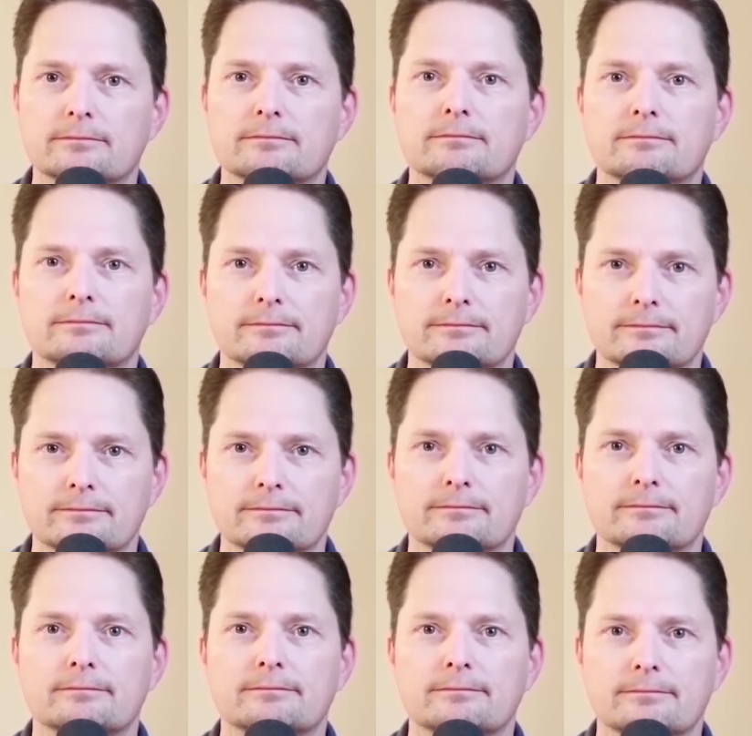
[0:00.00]

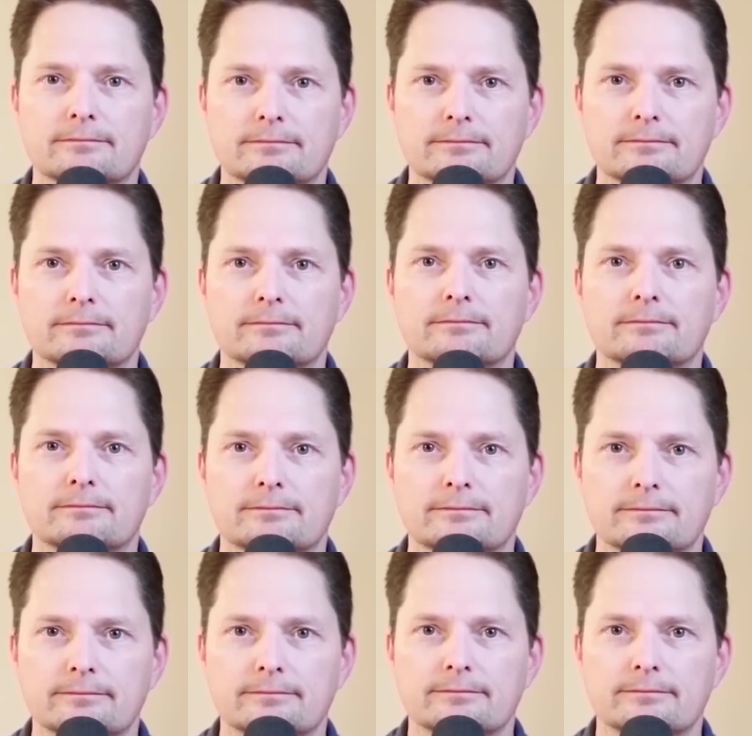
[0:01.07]
No one is speaking in this clip.